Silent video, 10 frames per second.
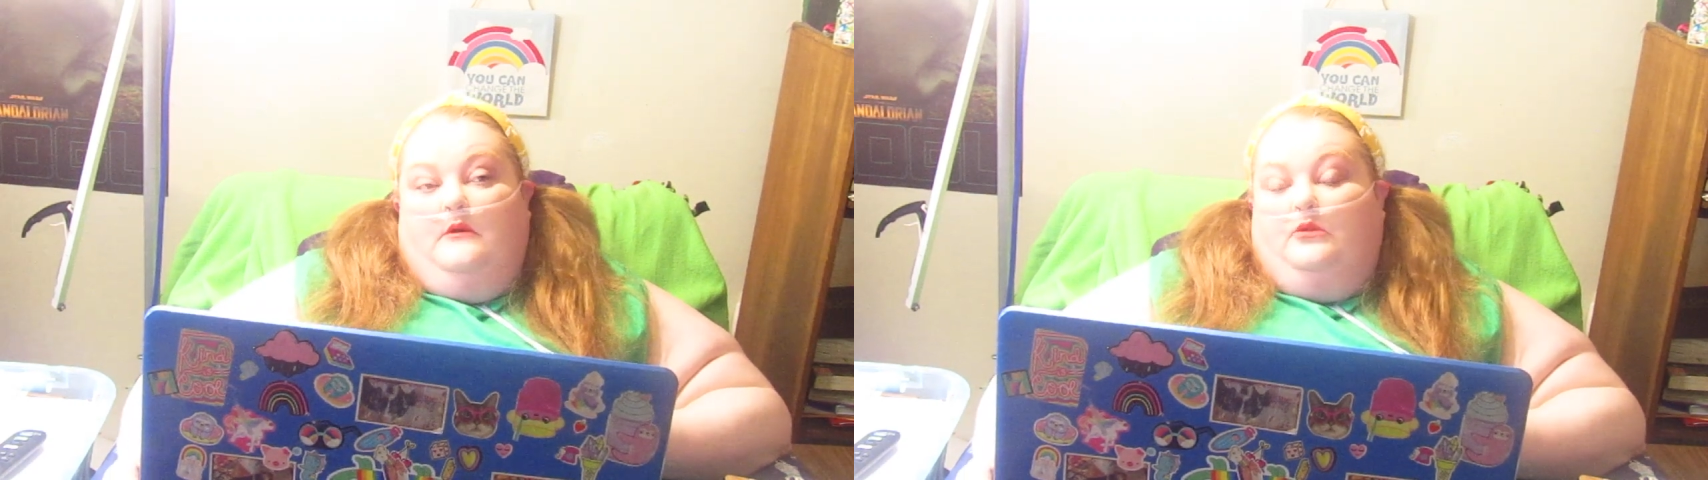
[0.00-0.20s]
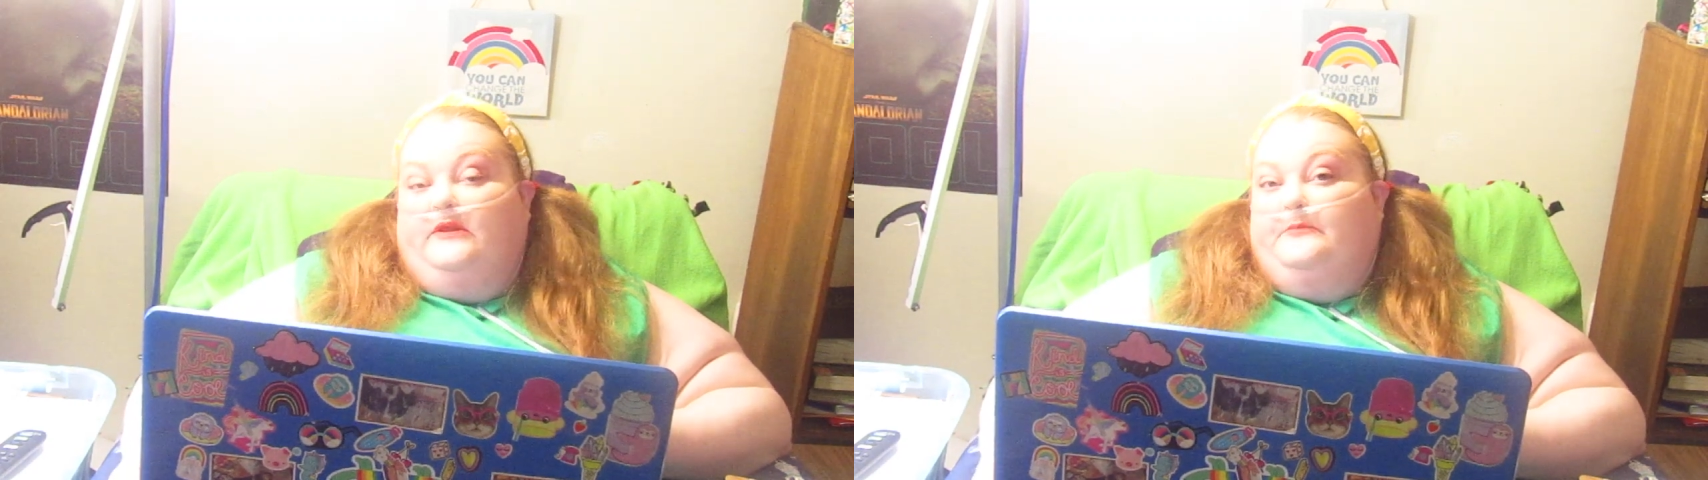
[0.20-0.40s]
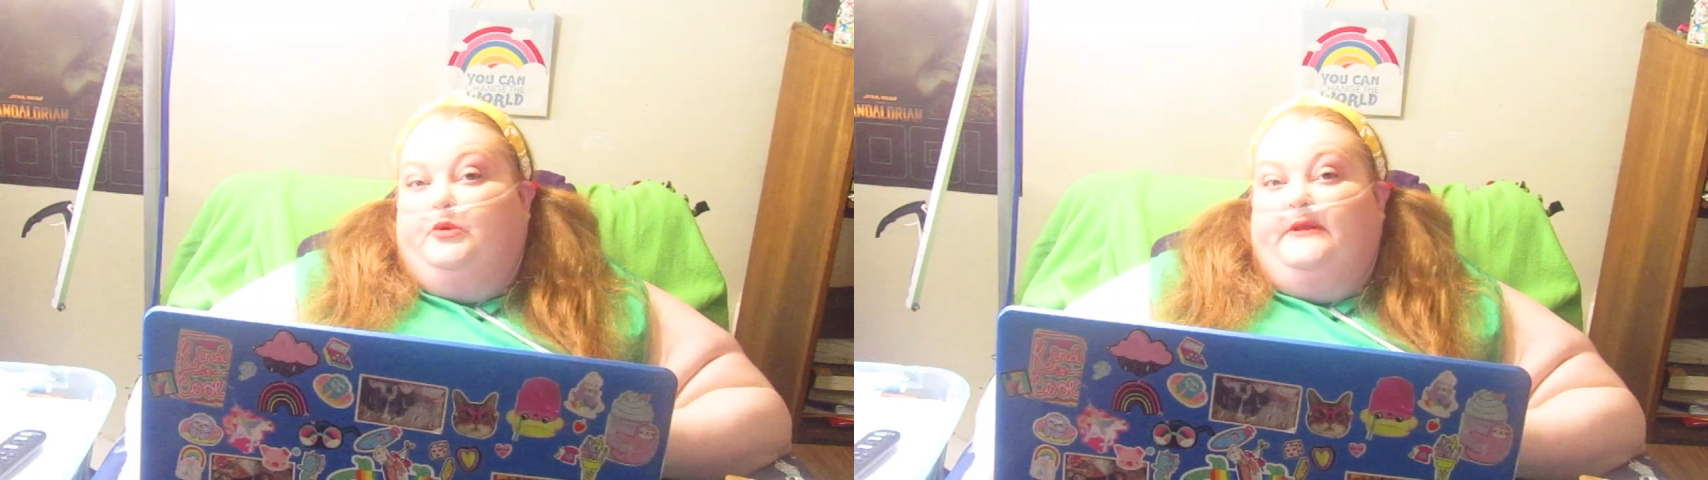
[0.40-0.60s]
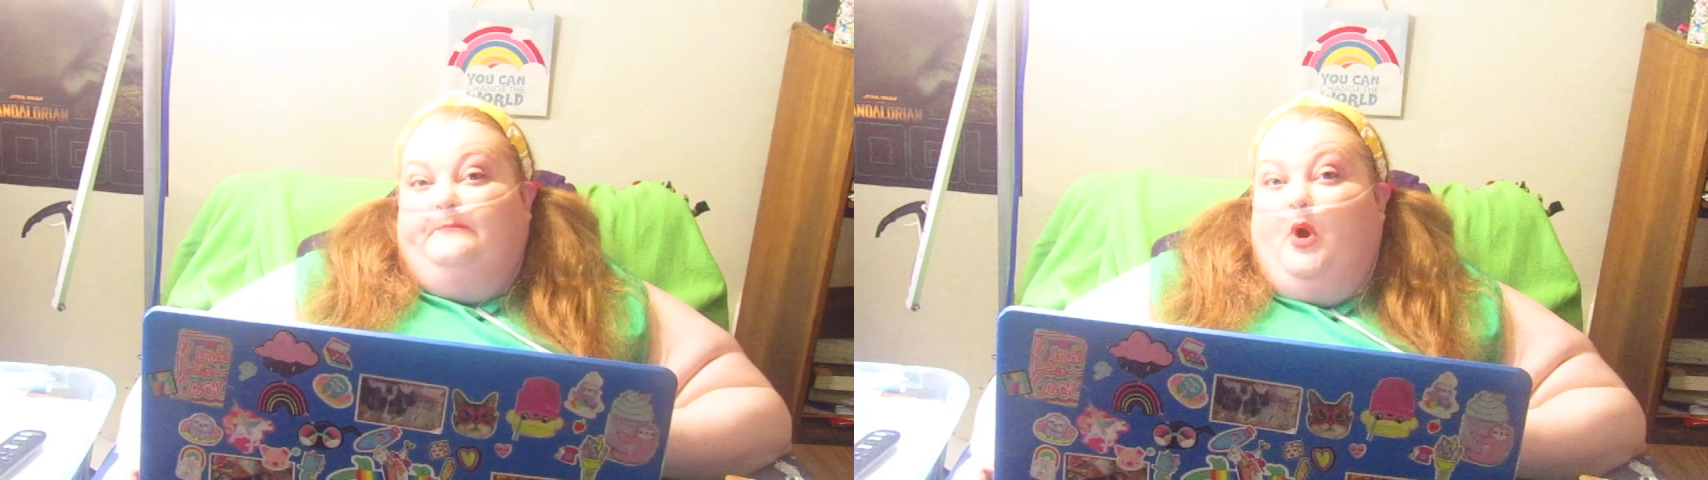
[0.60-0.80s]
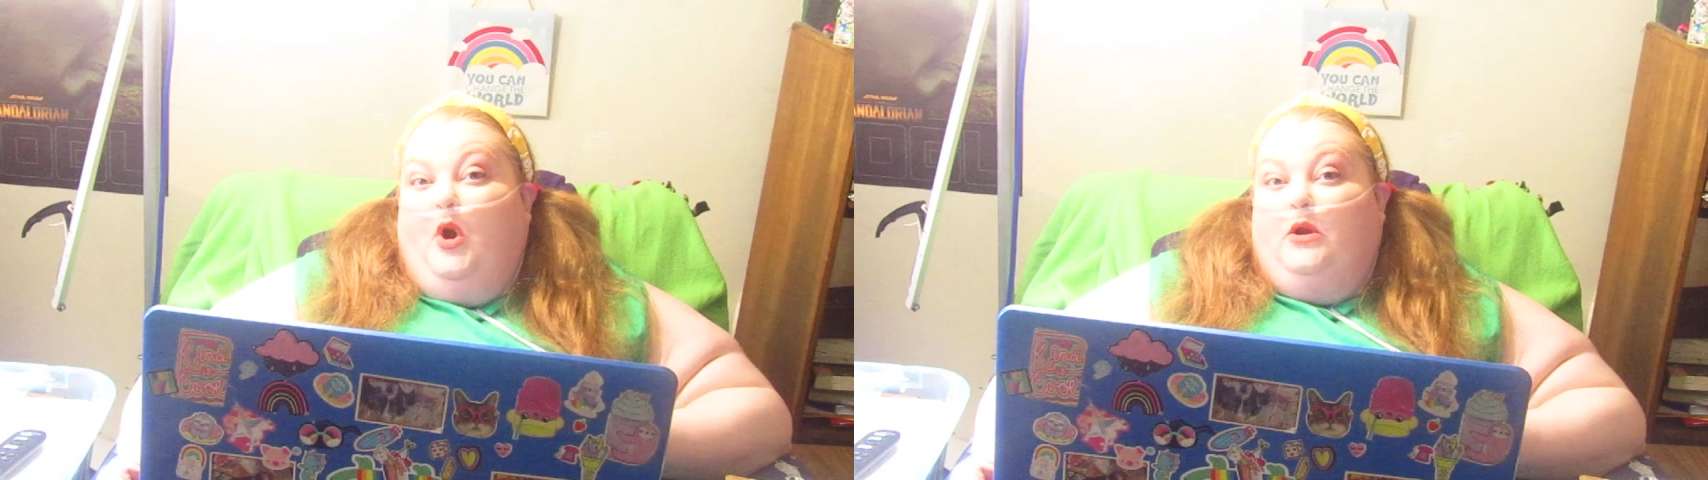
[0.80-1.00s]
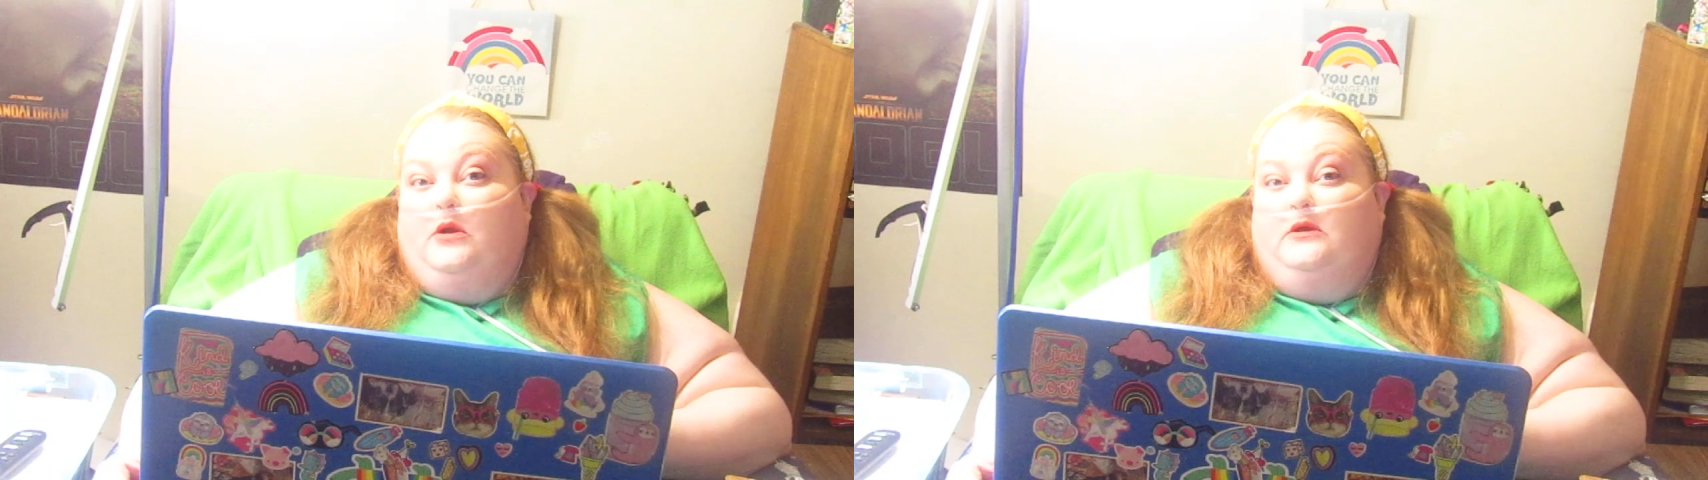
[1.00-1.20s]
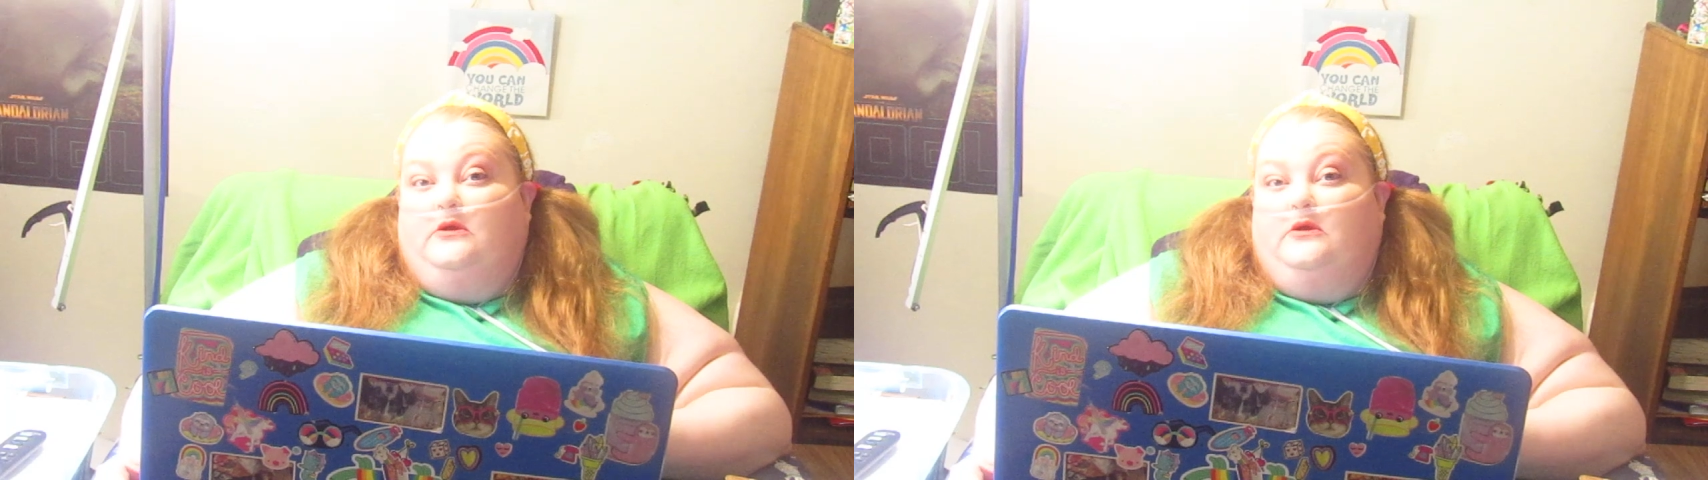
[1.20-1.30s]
really pretty park